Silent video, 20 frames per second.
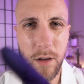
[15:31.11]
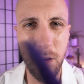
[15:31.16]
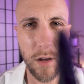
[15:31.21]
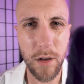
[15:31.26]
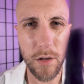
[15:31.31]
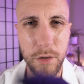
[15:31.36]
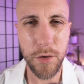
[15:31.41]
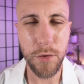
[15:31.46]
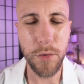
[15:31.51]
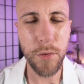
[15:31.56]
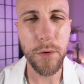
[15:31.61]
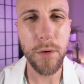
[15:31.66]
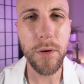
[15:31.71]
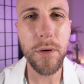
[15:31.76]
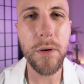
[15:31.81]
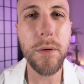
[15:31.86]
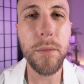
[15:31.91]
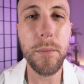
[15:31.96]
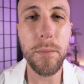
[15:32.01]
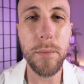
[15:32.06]
ocular
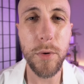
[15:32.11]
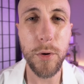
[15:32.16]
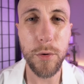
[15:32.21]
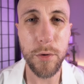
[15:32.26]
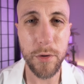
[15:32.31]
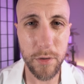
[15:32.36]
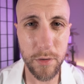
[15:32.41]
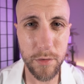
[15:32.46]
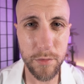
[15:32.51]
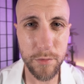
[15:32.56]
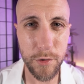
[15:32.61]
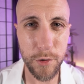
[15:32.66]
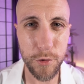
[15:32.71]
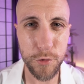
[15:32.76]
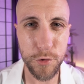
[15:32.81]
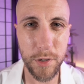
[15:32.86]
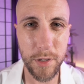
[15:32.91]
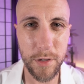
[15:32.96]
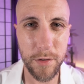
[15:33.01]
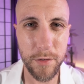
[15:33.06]
motor
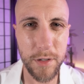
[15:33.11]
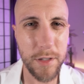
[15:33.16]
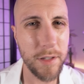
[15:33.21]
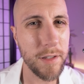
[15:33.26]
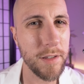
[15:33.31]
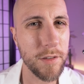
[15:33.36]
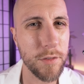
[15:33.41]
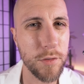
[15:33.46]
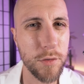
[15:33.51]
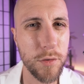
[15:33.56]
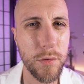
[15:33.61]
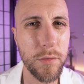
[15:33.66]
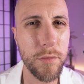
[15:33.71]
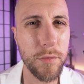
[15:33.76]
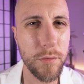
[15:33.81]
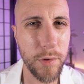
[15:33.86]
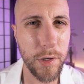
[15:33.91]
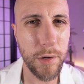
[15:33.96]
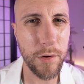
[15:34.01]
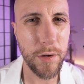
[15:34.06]
functionality is
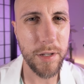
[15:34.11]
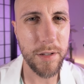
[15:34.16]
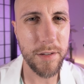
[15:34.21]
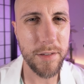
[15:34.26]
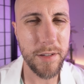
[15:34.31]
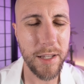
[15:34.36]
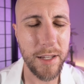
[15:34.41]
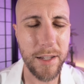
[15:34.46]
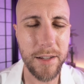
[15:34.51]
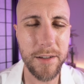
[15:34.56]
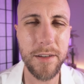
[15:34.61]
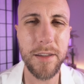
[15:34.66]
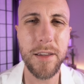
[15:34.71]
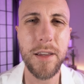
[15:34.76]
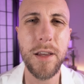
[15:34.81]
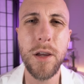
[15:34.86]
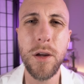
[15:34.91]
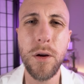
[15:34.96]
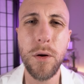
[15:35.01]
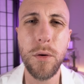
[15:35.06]
very intact,
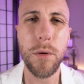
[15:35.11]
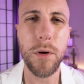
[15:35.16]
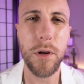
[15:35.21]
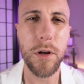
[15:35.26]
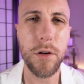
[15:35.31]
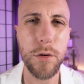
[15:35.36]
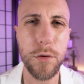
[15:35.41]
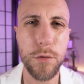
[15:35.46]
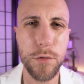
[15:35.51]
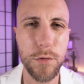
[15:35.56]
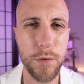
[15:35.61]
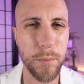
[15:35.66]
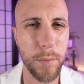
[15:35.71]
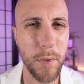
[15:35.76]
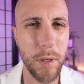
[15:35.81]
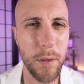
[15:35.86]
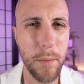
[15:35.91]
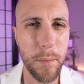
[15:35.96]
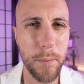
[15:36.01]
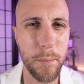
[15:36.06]
we're going to do some
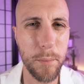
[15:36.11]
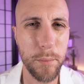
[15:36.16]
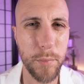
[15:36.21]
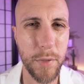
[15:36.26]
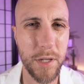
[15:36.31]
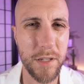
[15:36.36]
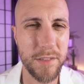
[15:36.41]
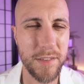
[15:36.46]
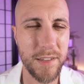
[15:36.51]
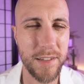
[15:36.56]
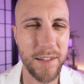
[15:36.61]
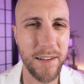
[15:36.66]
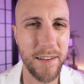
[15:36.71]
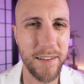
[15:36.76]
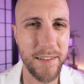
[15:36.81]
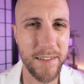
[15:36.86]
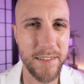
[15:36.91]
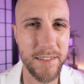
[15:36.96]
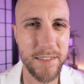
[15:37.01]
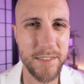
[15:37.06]
basic eye
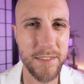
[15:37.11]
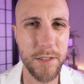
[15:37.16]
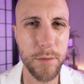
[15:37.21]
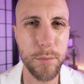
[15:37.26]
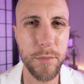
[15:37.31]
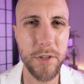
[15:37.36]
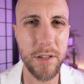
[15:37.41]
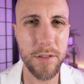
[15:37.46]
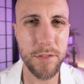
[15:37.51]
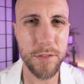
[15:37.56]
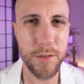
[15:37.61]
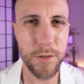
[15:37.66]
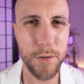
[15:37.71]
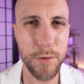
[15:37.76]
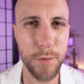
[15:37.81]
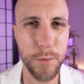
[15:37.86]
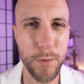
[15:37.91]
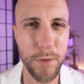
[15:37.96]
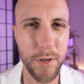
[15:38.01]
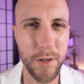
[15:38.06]
exam tests on you,
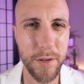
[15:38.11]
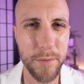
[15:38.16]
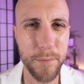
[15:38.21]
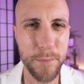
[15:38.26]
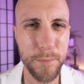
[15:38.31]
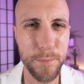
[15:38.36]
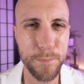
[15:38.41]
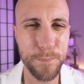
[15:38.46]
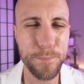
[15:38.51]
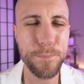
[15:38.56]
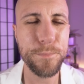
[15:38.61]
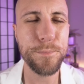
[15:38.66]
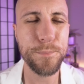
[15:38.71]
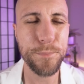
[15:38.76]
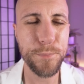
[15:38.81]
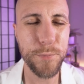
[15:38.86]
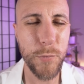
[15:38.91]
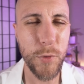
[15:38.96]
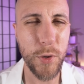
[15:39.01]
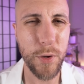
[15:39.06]
okay?
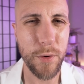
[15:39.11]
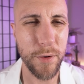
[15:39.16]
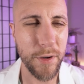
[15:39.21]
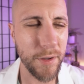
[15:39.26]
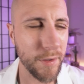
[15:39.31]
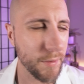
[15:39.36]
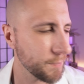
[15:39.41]
Alright.